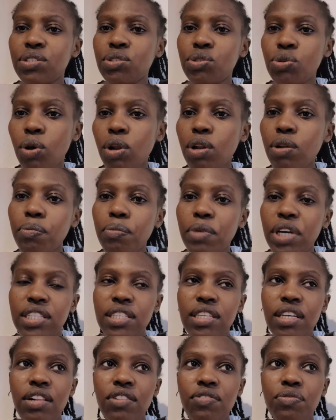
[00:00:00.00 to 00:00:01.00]
told
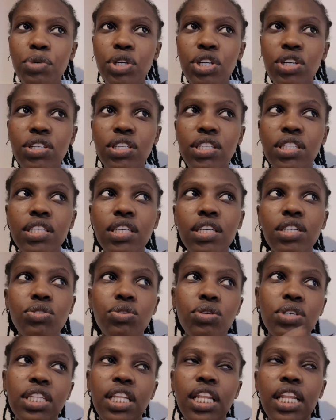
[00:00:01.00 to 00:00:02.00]
myself because it
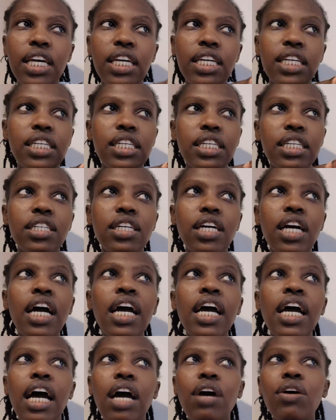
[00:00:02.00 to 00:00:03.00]
was like uh,
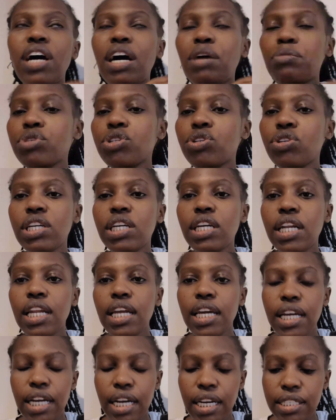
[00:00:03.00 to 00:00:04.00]
I, am doing
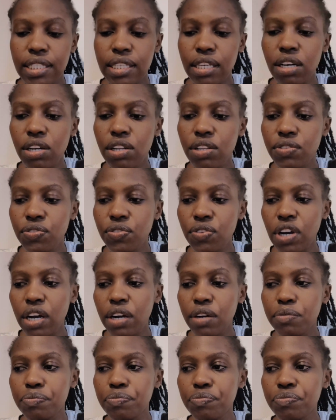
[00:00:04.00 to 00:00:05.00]
like a self
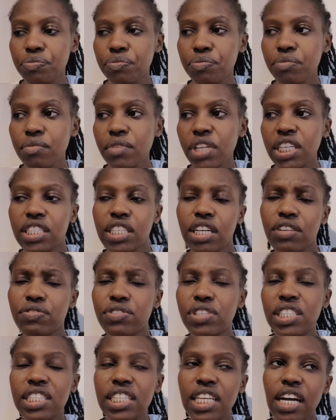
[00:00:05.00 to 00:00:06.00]
um self
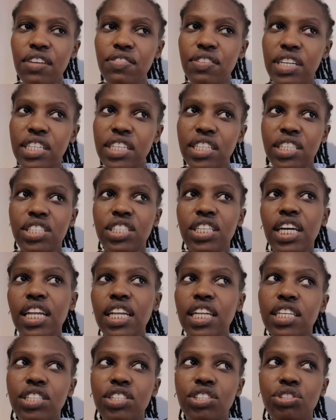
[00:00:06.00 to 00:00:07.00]
discovery
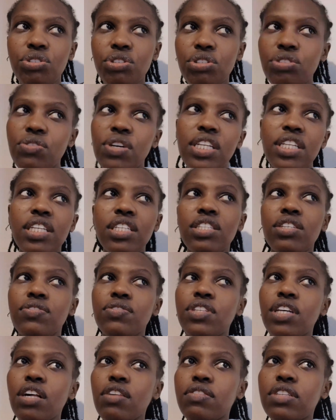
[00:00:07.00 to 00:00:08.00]
challenge 21 days of
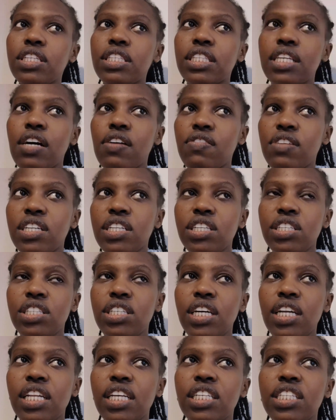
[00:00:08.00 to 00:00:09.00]
self discovery
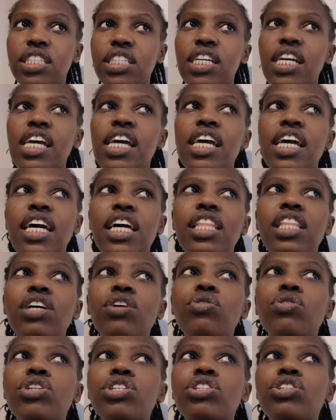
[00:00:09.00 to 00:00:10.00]
challenge and the
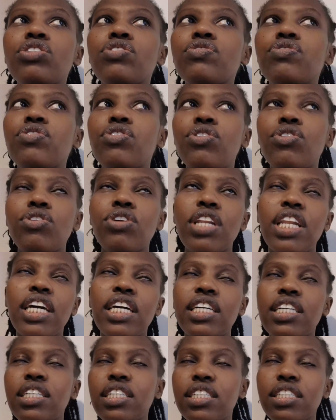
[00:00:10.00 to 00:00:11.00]
question for
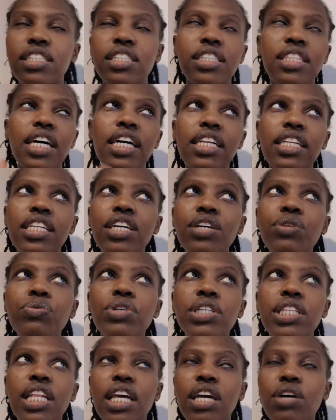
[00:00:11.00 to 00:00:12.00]
like that day
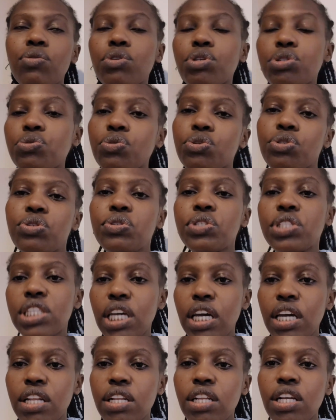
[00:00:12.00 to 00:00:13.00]
was like what will you
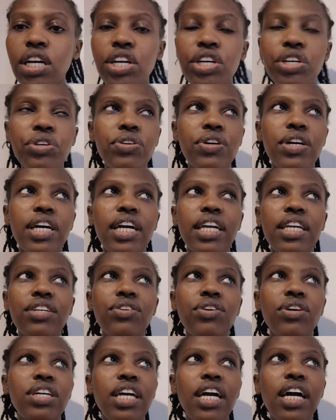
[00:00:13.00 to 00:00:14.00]
tell your
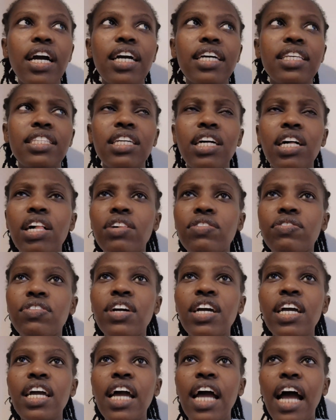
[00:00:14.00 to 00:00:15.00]
your younger self
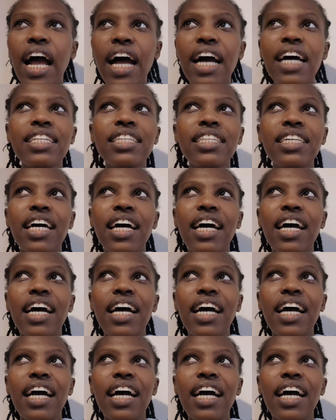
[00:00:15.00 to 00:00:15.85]
and